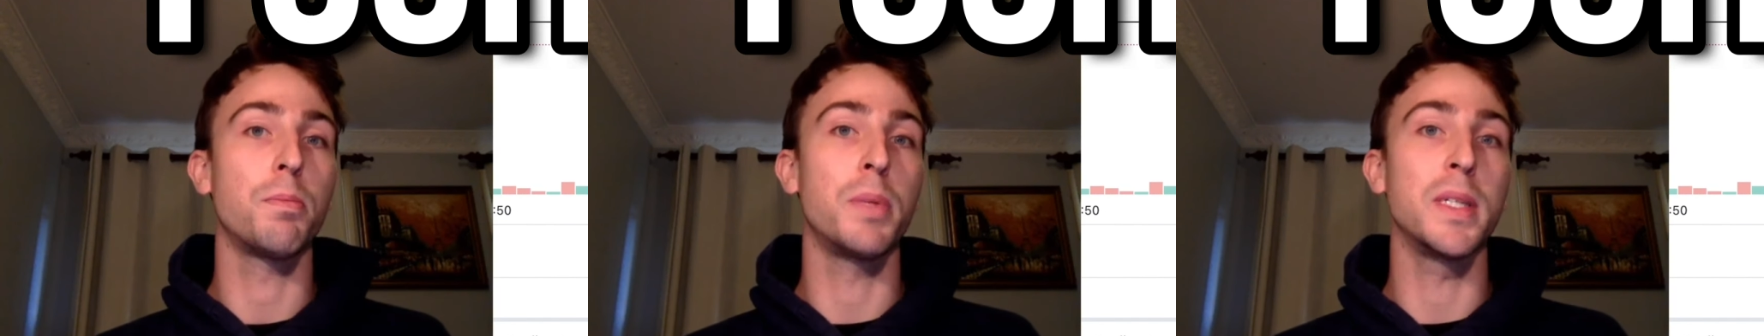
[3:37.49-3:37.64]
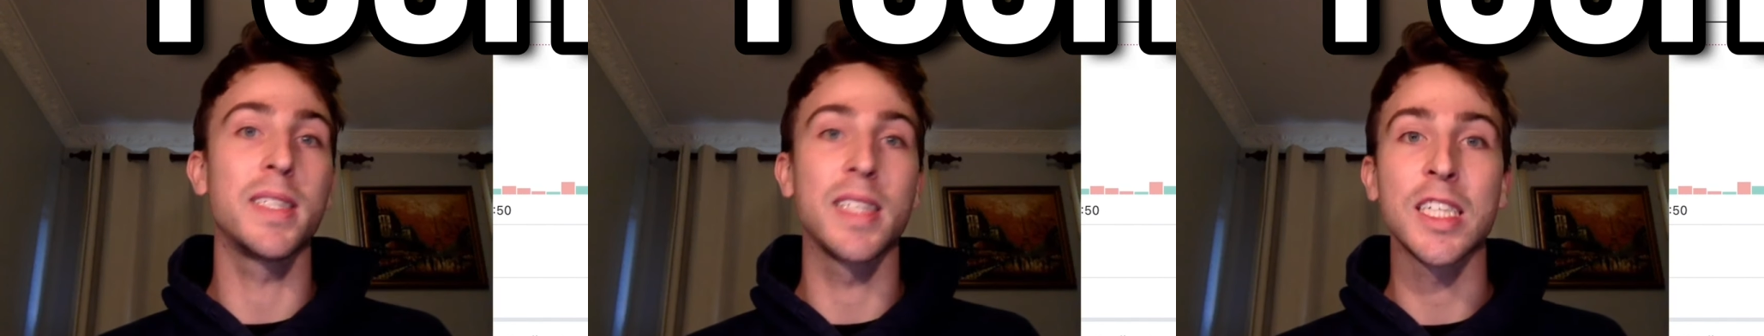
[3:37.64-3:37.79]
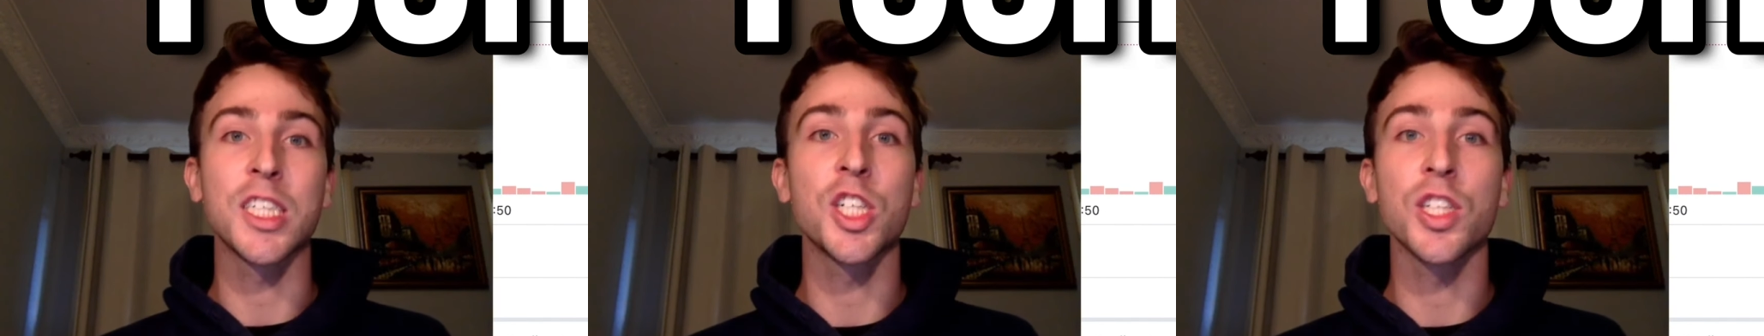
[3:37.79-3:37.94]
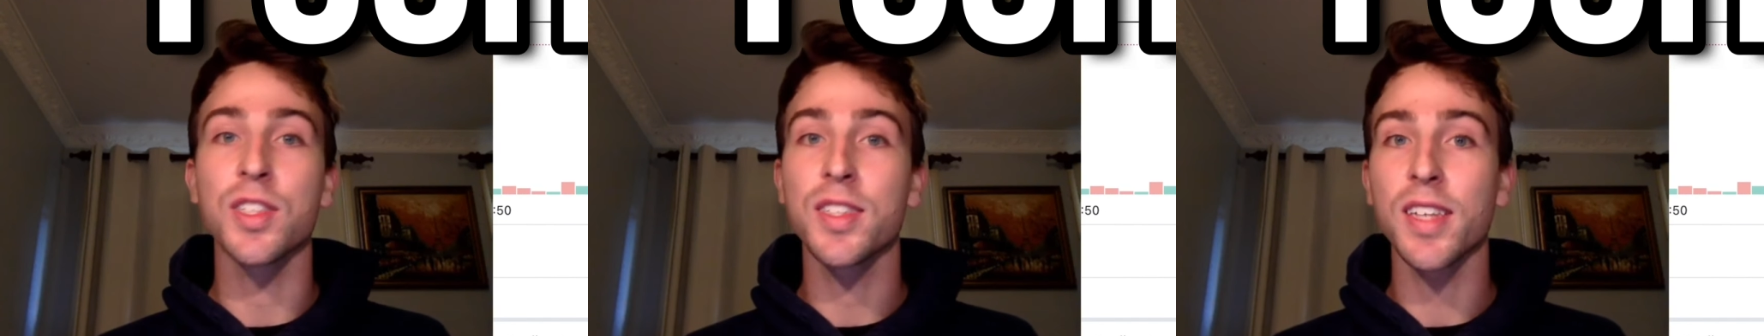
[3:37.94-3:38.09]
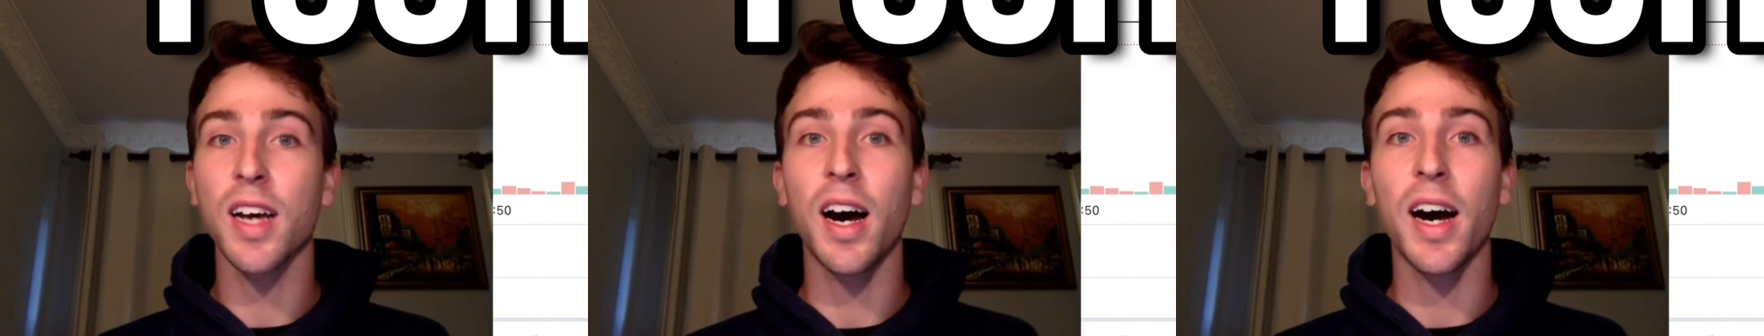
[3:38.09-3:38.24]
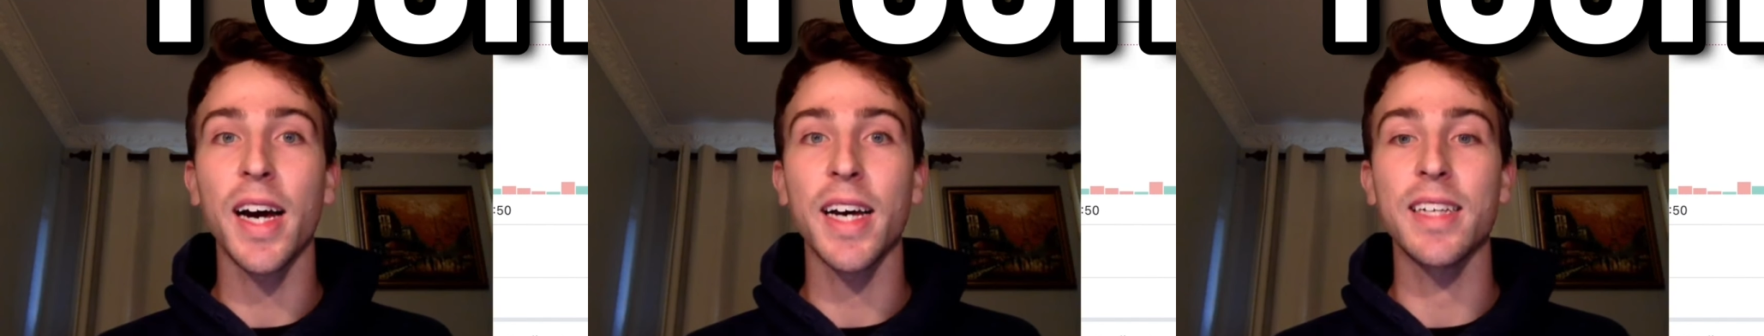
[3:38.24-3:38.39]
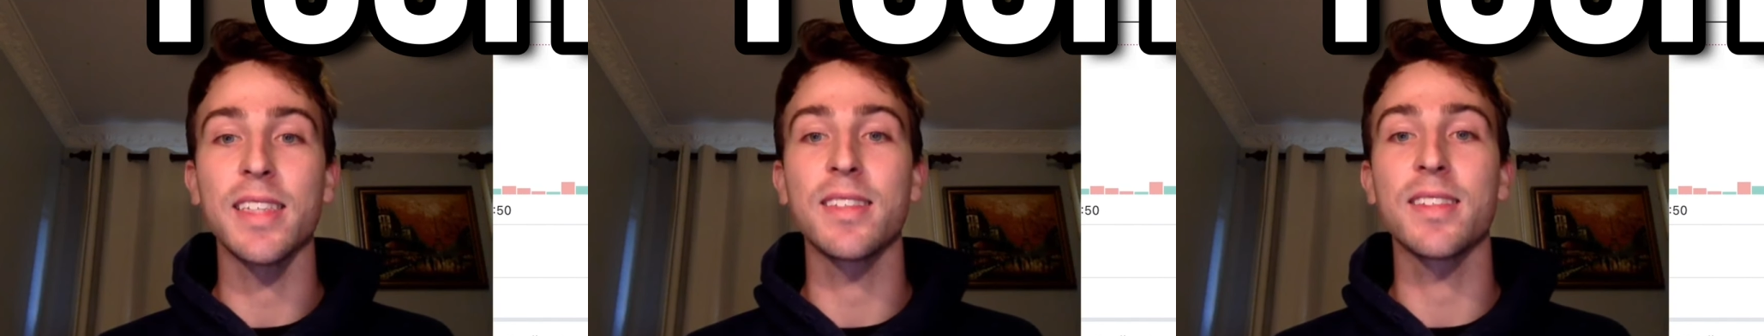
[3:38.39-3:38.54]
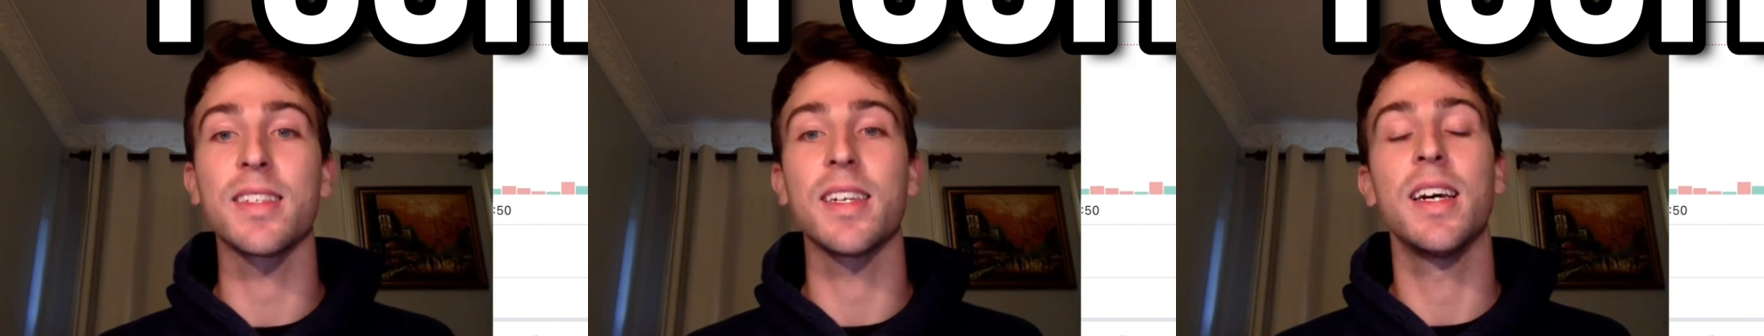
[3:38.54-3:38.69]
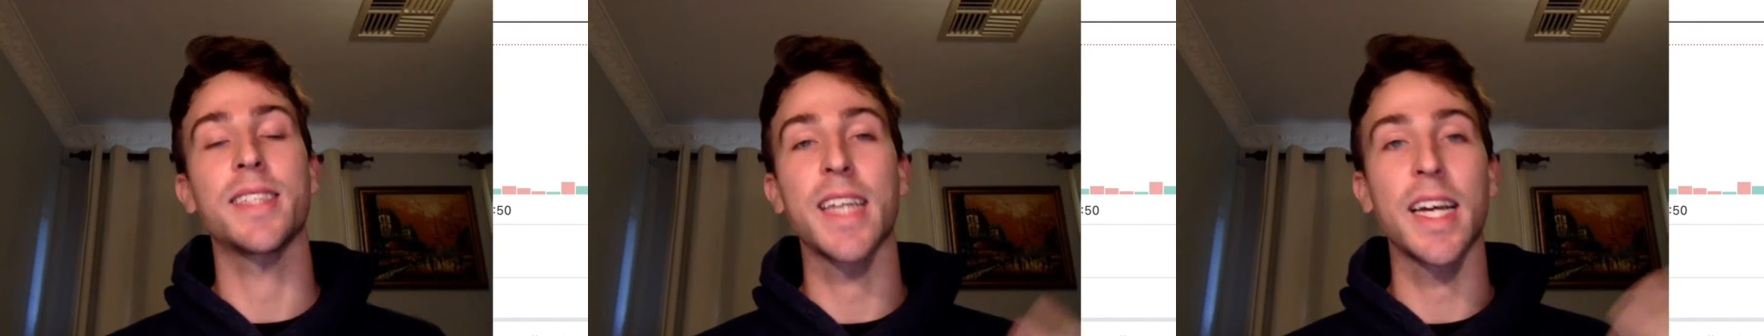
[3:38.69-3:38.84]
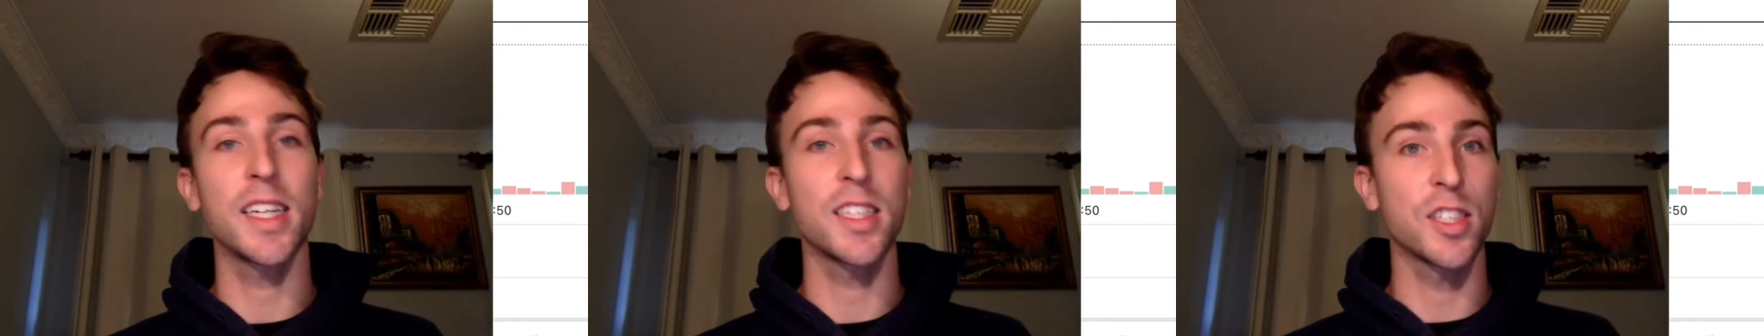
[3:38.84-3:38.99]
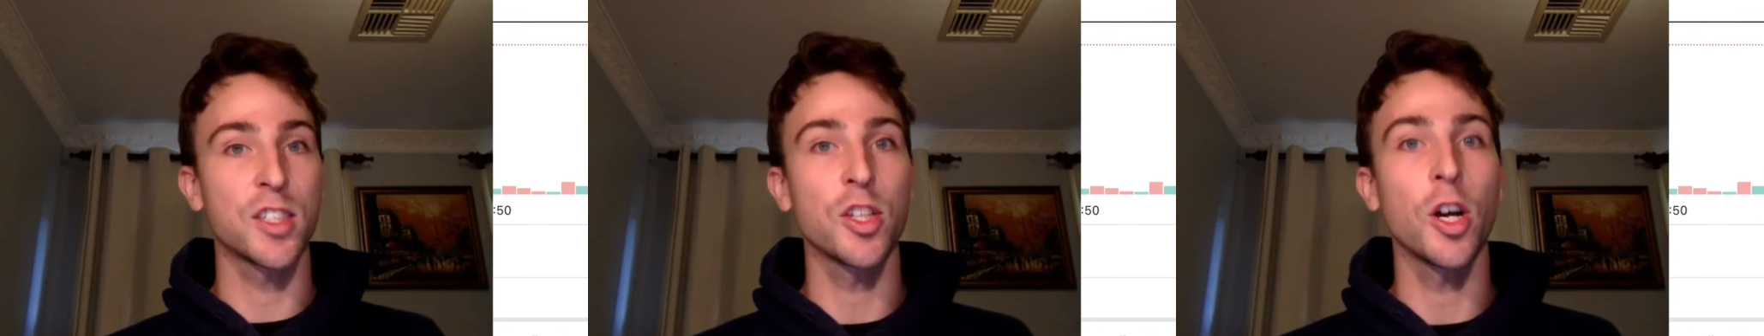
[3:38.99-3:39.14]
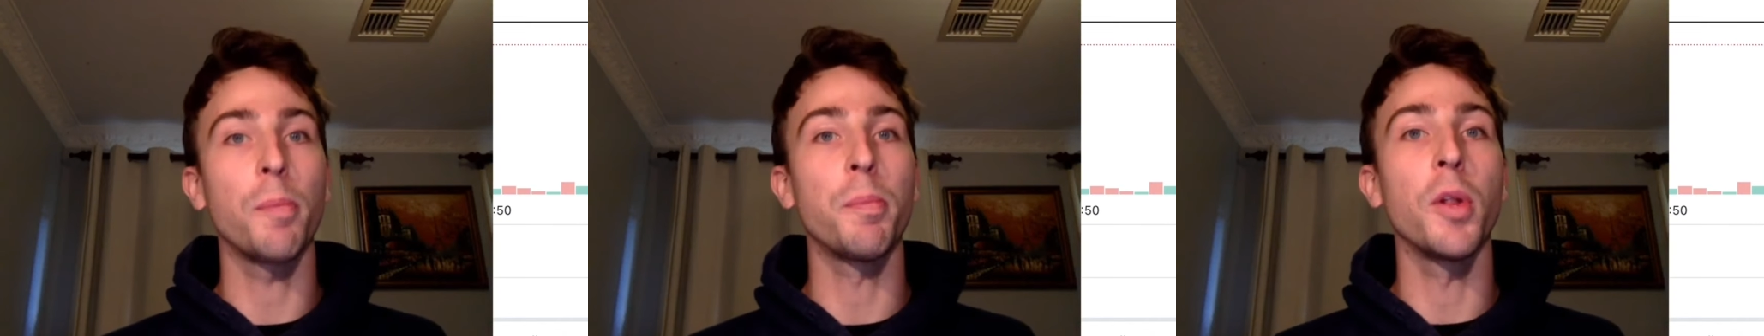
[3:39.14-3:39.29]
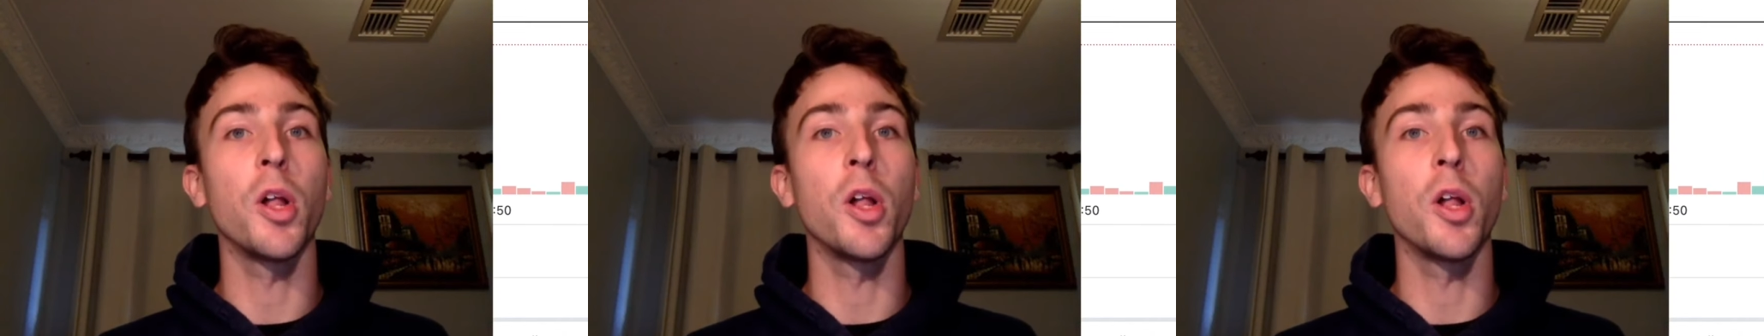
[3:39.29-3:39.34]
position size, set a stop